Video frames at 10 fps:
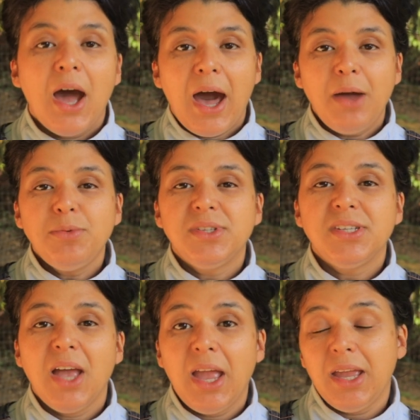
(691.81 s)
I would
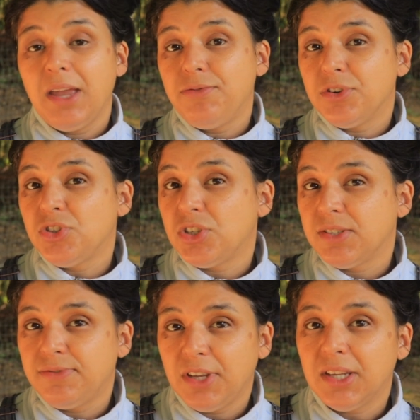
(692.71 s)
say if you're
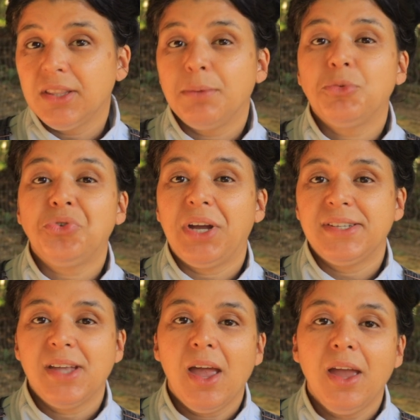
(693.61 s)
just feeding them
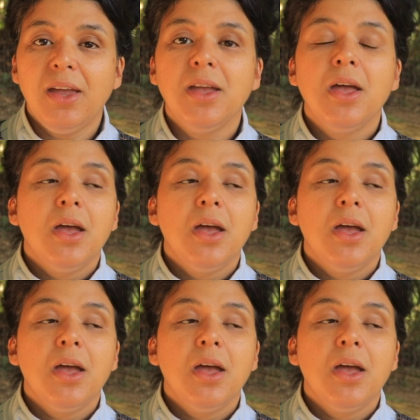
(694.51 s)
grass hay,